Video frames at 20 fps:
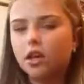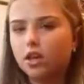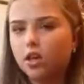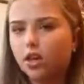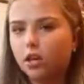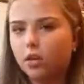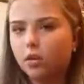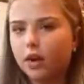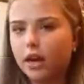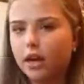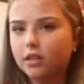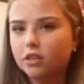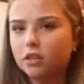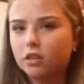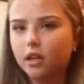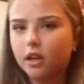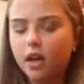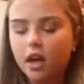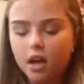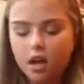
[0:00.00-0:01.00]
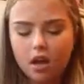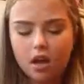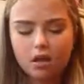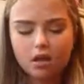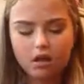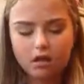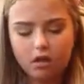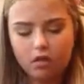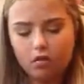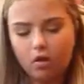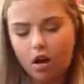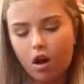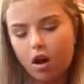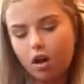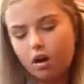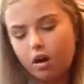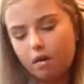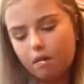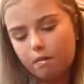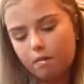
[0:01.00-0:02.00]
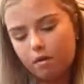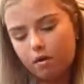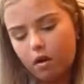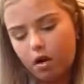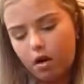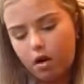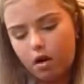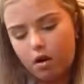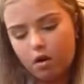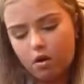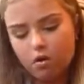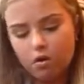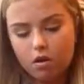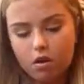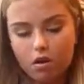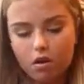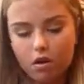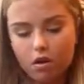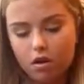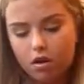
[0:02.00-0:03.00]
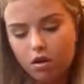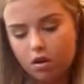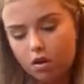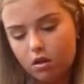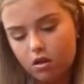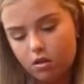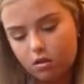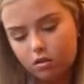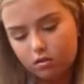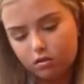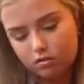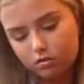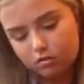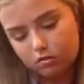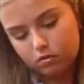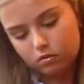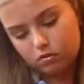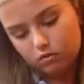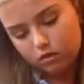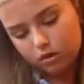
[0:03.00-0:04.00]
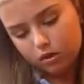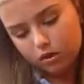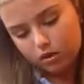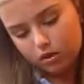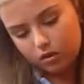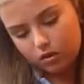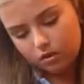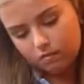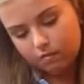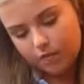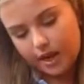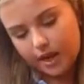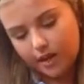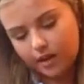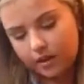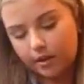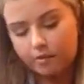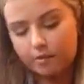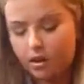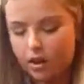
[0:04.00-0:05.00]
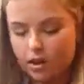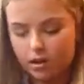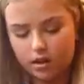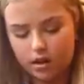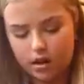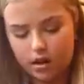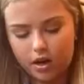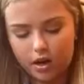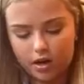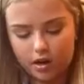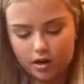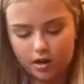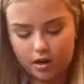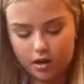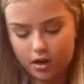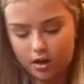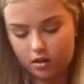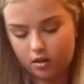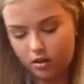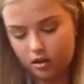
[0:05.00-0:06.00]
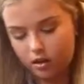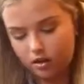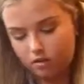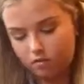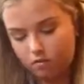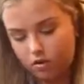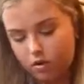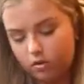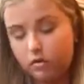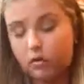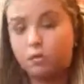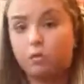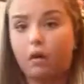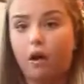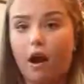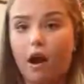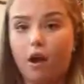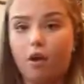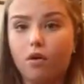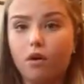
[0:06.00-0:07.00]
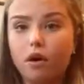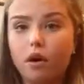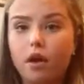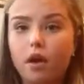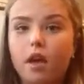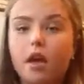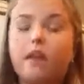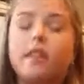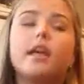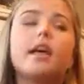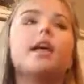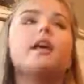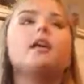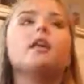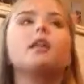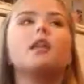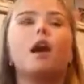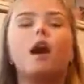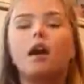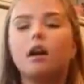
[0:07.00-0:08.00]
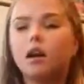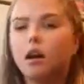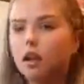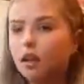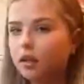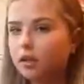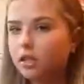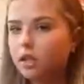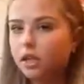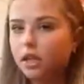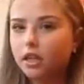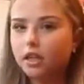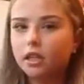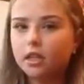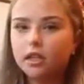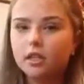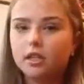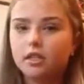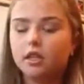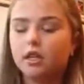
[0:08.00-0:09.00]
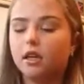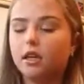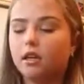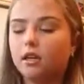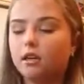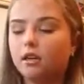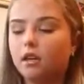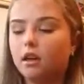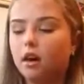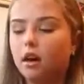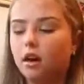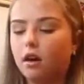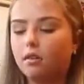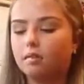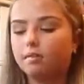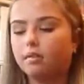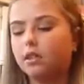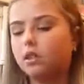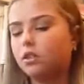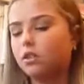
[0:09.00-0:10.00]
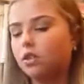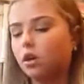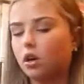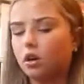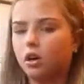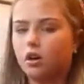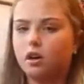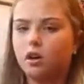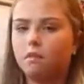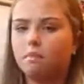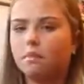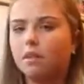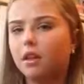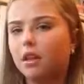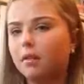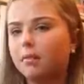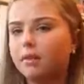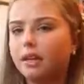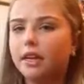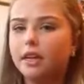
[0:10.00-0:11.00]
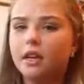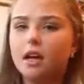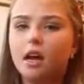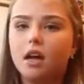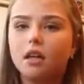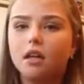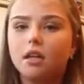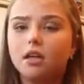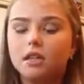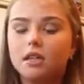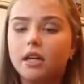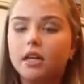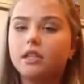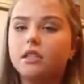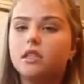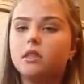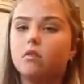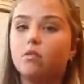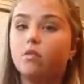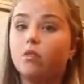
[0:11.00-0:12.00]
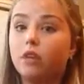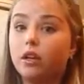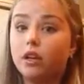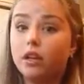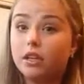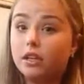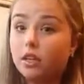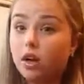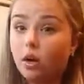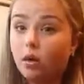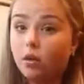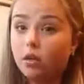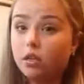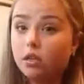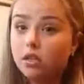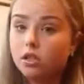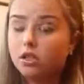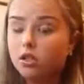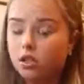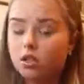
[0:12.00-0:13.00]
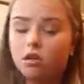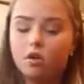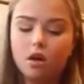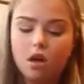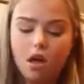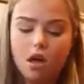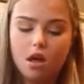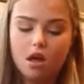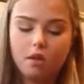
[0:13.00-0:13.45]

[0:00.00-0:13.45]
they're new actually, the Lorac Pro, what's it called, matte lip color in the color Rose Brown. They had a lot of colors like these, like the darker plummy colors. They had some really dark ones too.